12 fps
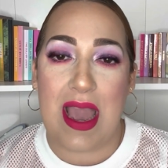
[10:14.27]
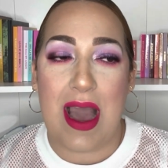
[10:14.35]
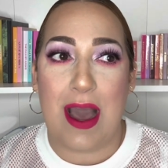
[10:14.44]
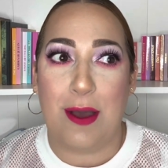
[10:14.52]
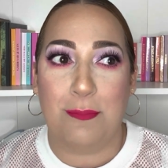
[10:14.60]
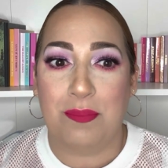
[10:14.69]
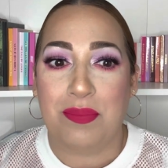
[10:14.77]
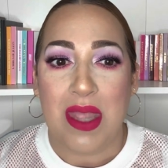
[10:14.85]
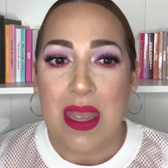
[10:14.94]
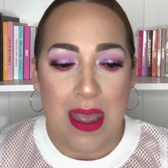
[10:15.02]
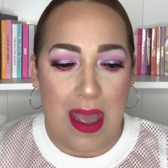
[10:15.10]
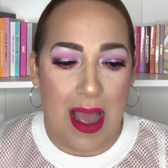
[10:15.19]

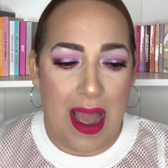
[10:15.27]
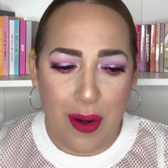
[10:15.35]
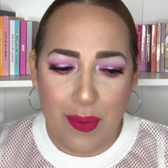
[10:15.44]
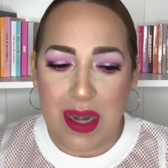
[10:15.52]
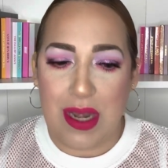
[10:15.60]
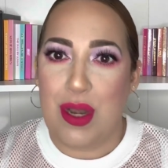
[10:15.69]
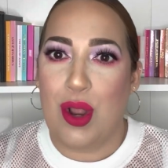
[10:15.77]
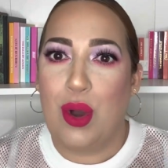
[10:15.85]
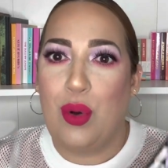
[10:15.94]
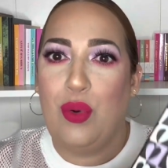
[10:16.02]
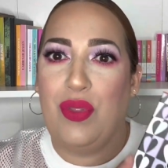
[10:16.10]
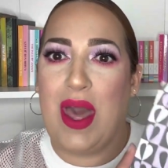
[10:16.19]
I already
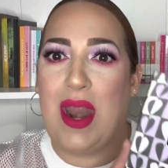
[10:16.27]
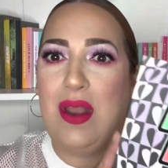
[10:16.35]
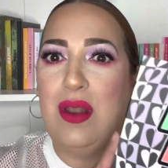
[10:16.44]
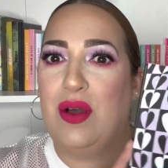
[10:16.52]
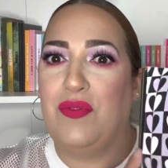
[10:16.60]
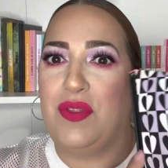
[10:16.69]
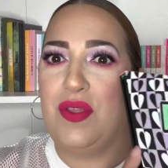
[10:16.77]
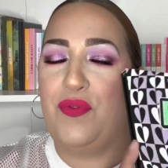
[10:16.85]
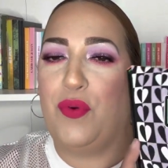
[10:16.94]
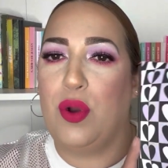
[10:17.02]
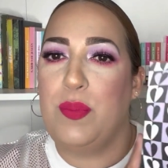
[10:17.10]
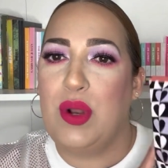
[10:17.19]
know that I love the
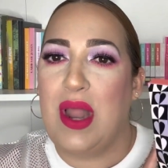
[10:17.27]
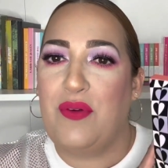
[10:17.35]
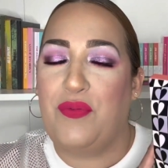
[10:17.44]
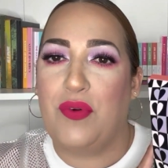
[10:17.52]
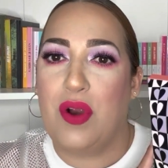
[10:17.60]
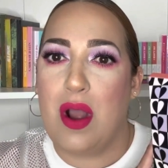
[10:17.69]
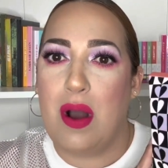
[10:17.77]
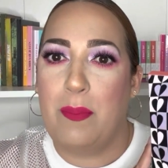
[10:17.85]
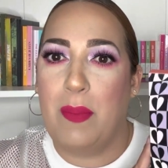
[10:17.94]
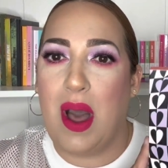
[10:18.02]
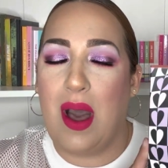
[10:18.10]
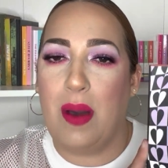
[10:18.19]
formula
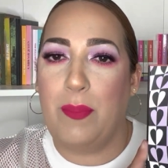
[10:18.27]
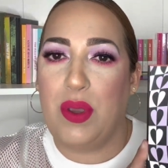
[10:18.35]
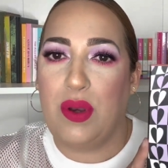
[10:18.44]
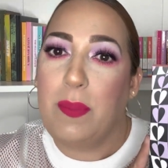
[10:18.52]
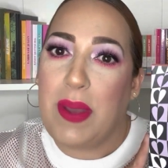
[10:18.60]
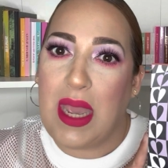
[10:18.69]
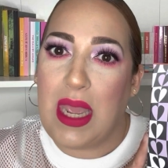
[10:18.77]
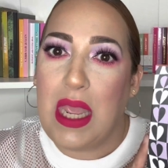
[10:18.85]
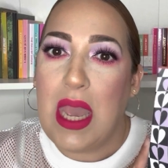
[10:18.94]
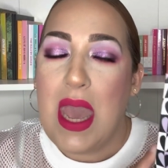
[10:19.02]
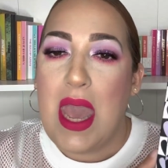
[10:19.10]
from Beauty Bay.